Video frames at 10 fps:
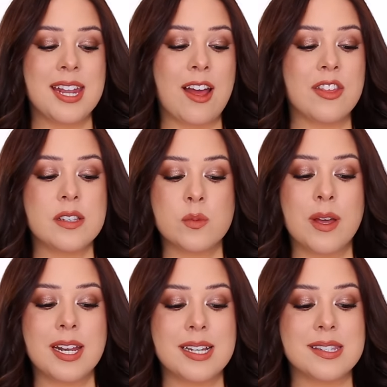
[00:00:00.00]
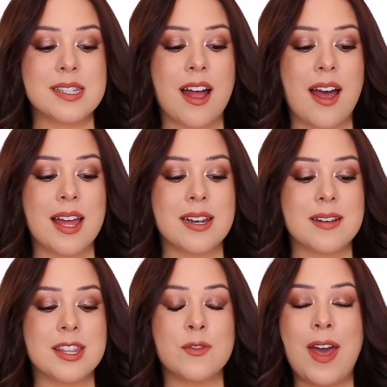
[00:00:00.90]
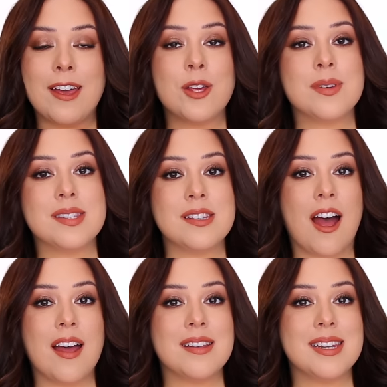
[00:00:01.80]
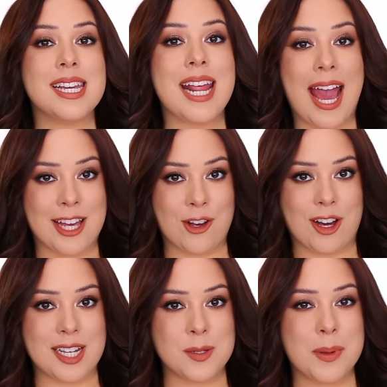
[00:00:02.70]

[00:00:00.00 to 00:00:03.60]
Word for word: Now, this one is not, the value is not inaccurate,